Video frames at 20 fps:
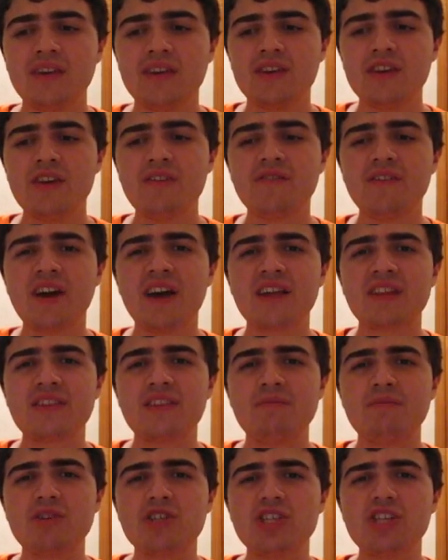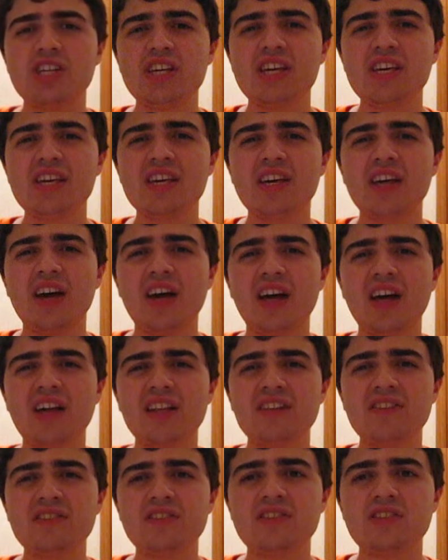You've got the machine
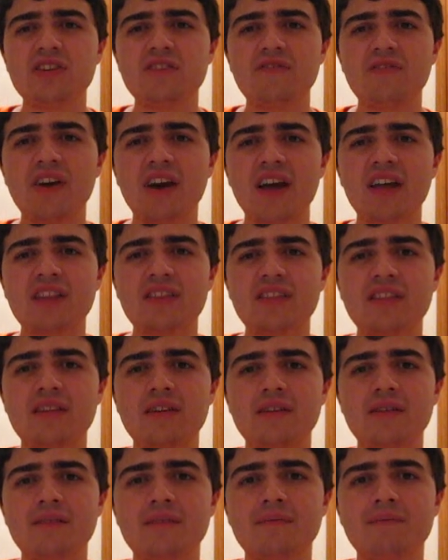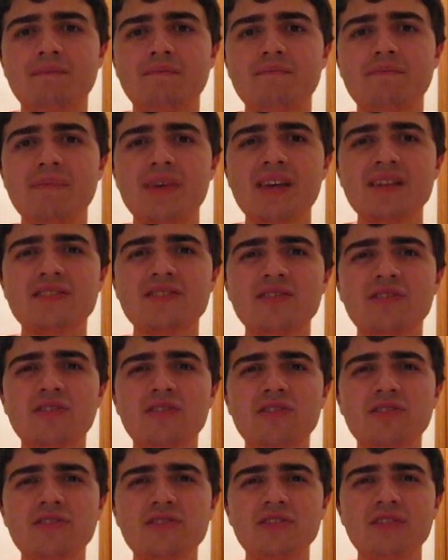guns, you've got the
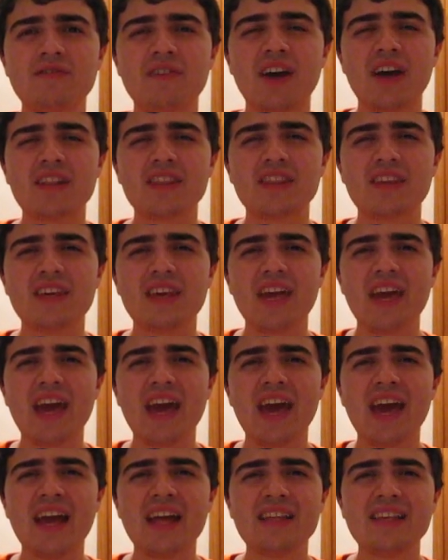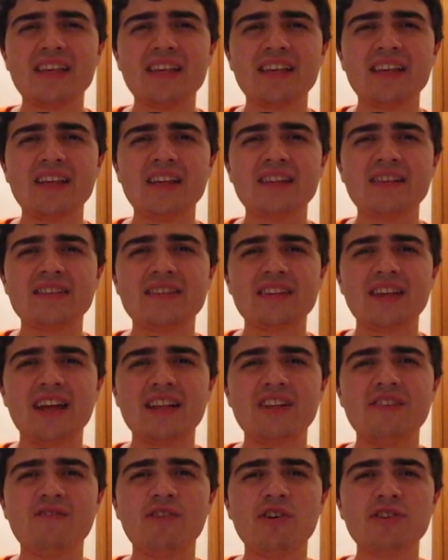missiles, you've got the cannons,
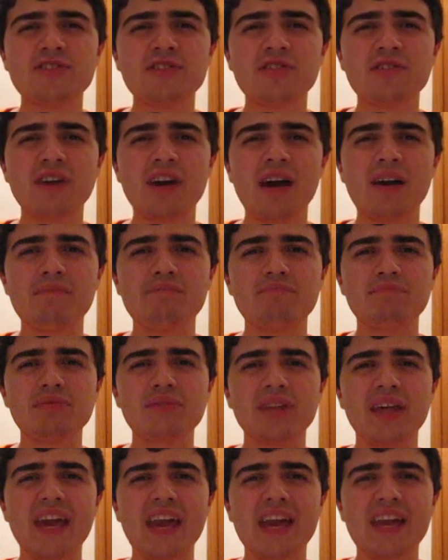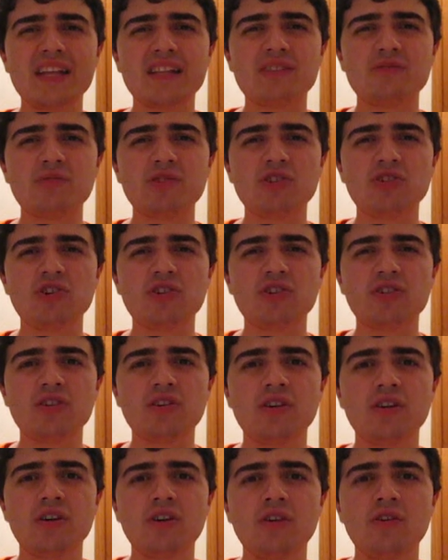and you've also got blades, which
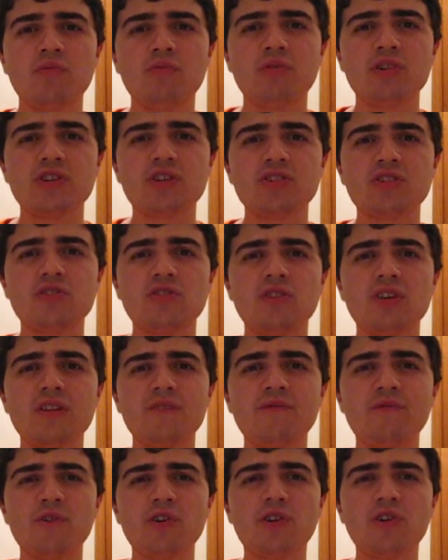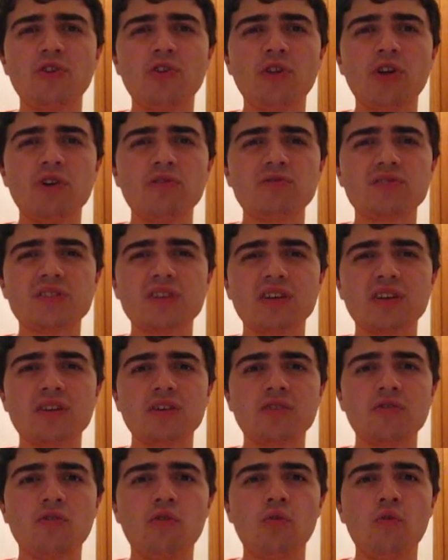is good for close
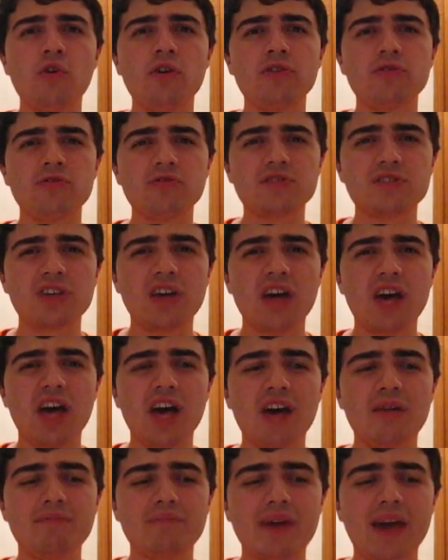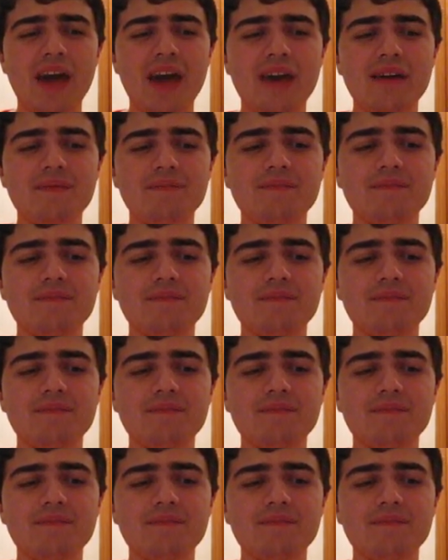quarters combat.